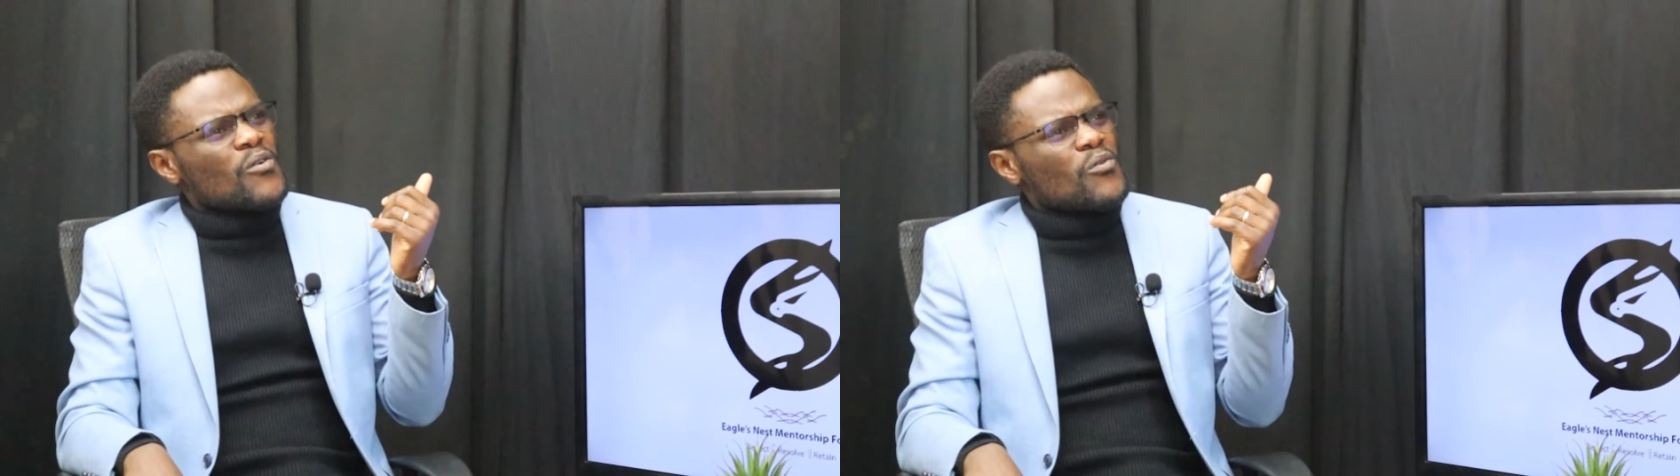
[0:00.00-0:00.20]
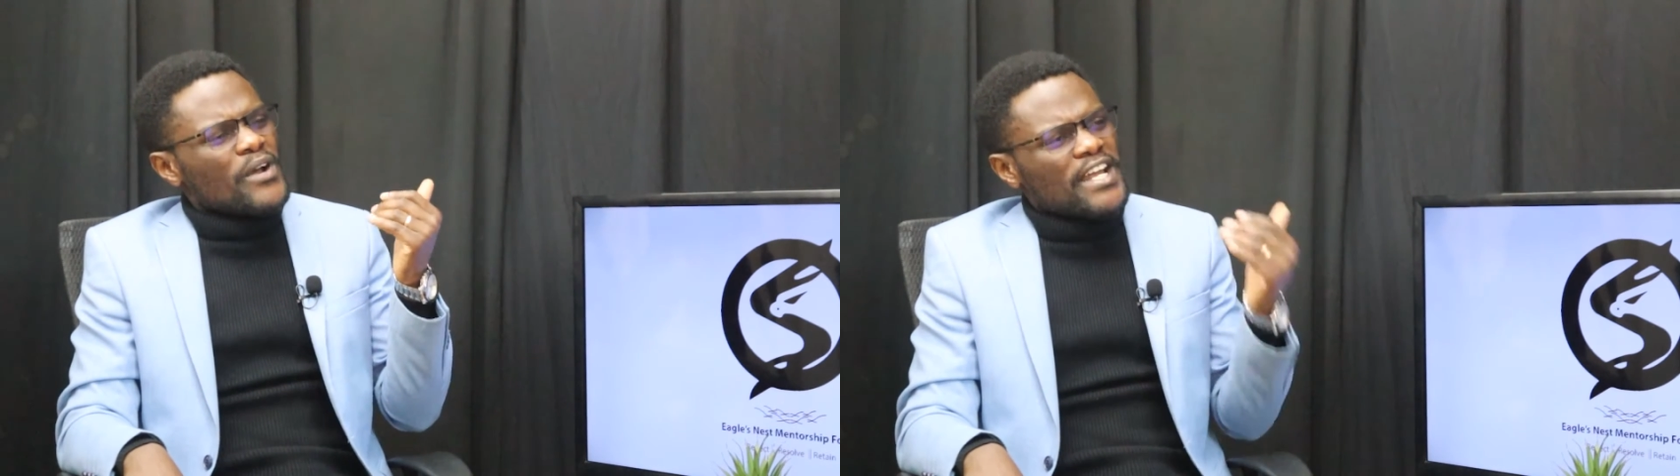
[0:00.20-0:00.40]

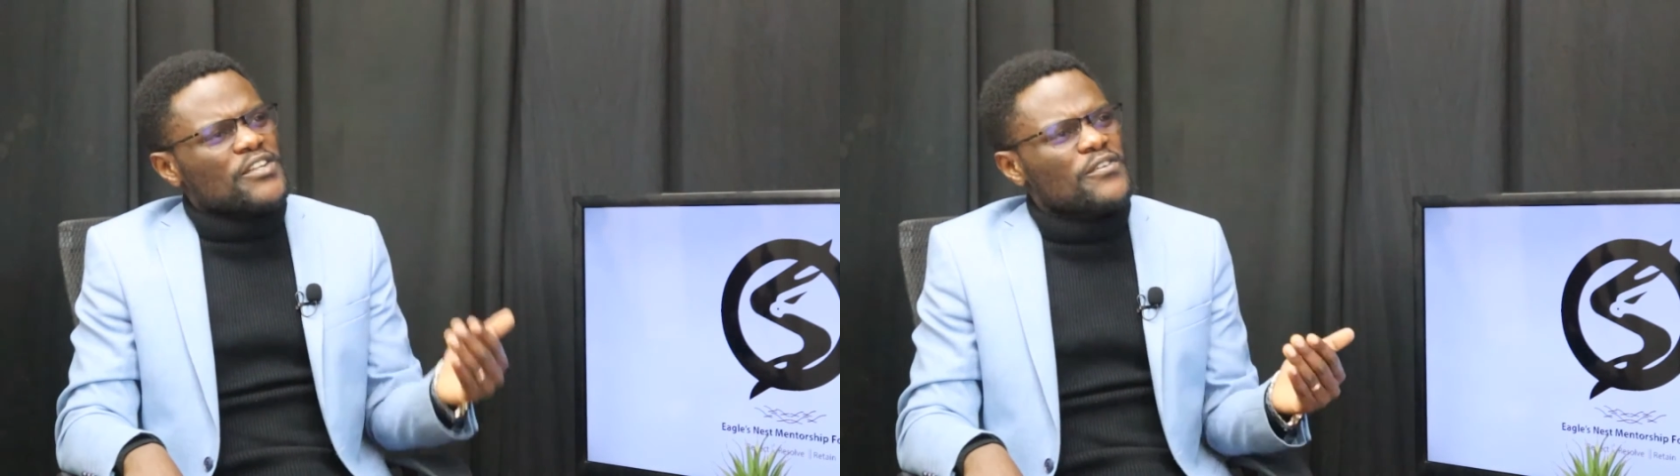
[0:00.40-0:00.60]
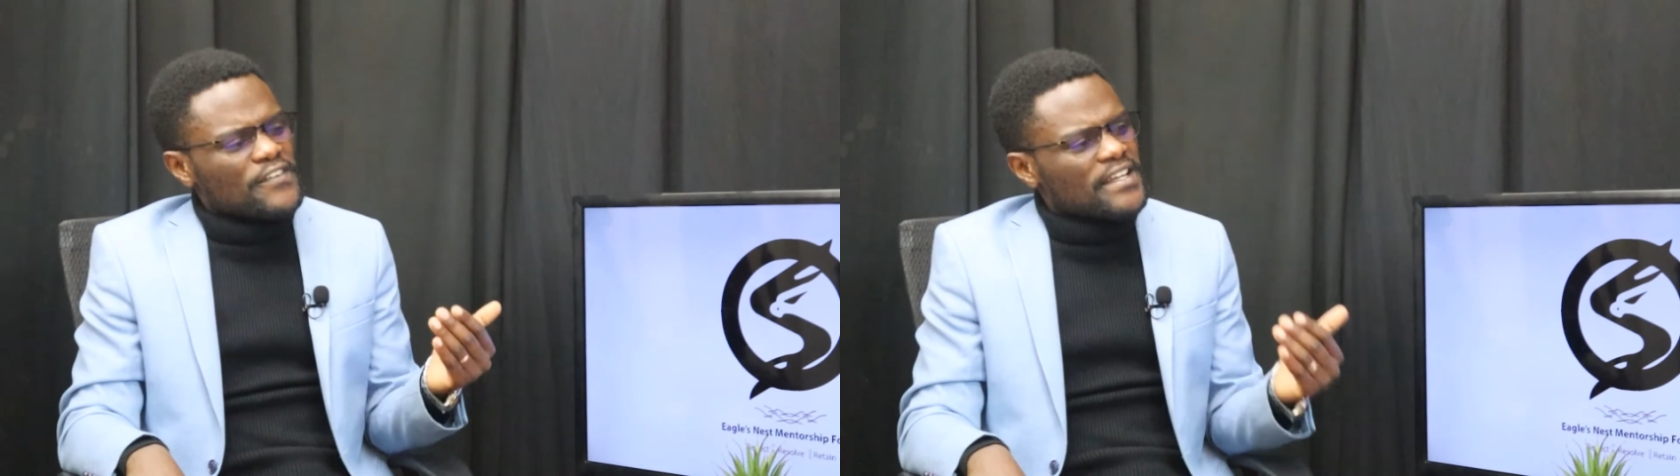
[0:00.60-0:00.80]
Where do
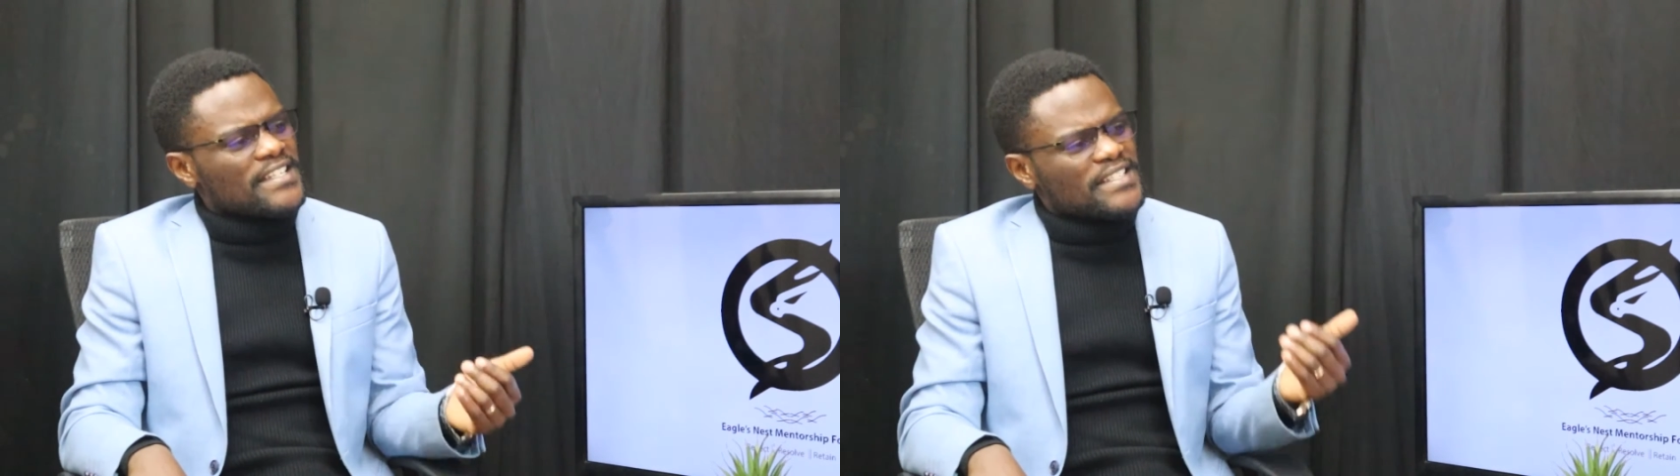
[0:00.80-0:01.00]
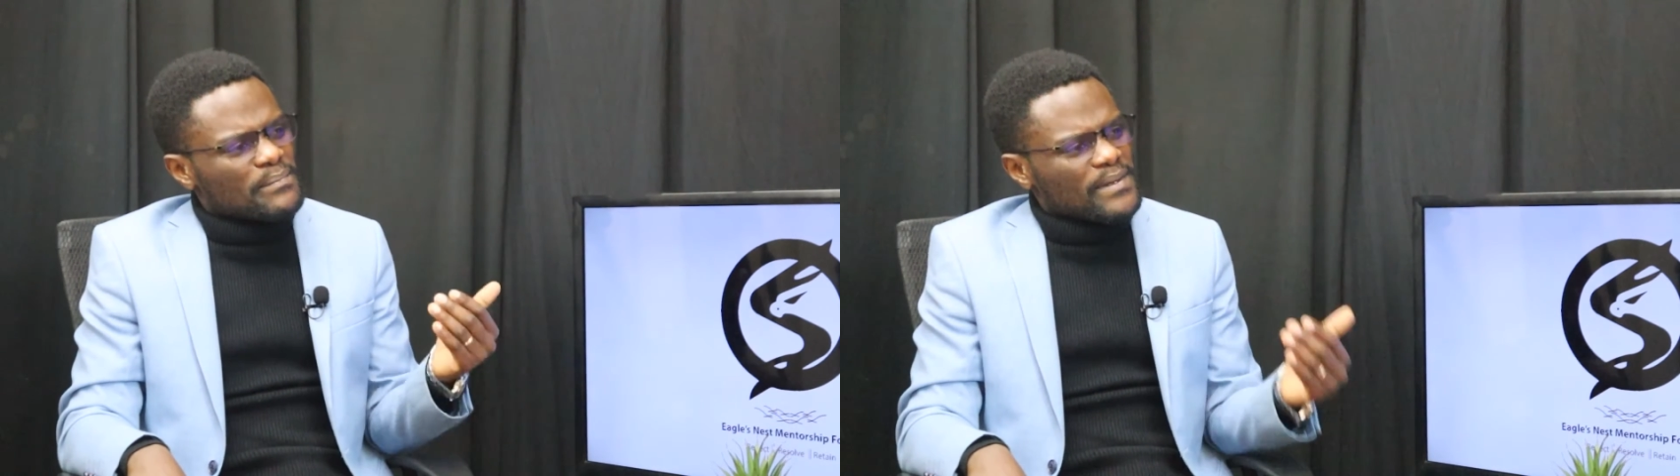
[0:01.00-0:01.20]
you think
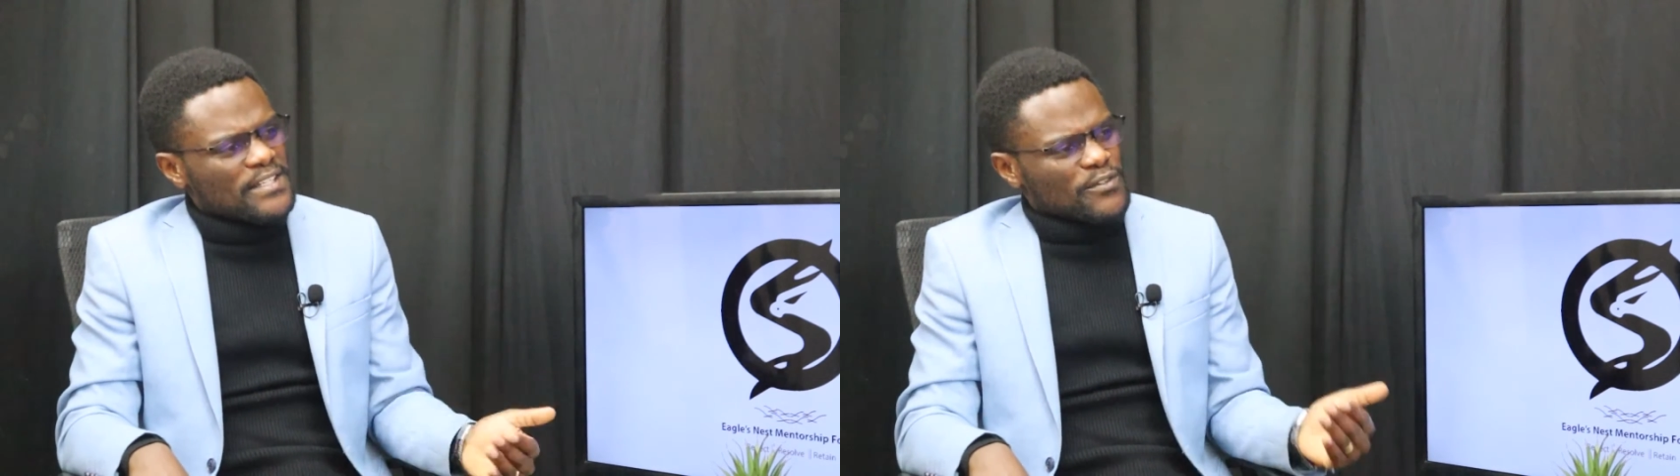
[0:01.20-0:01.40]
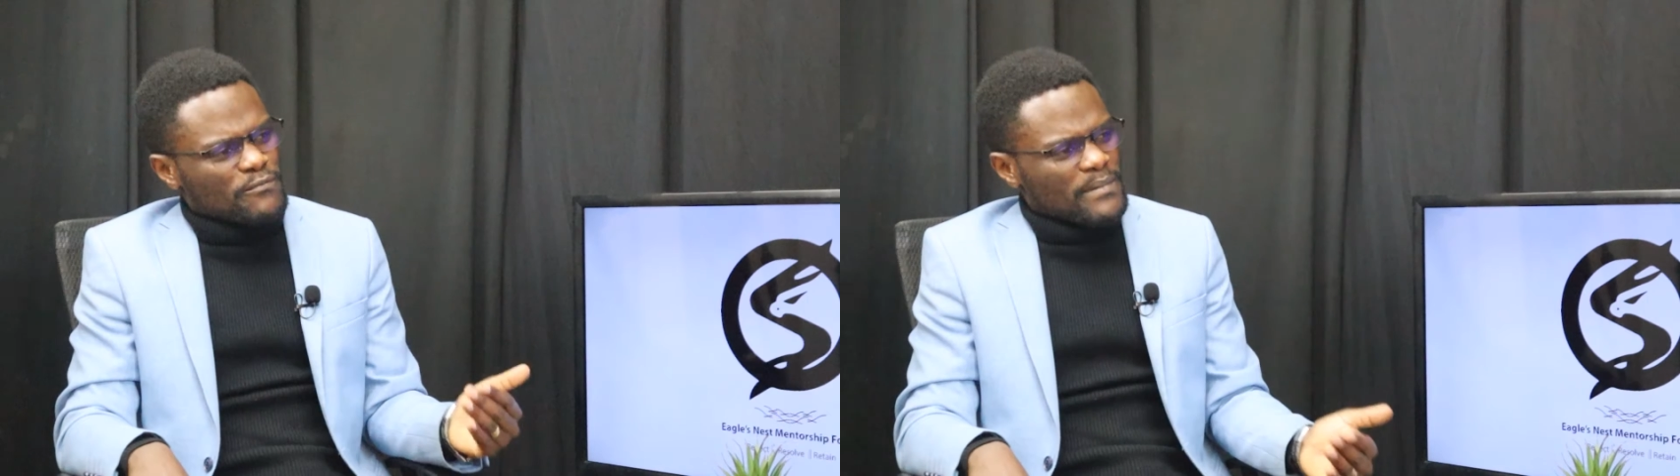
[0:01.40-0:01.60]
is the place of a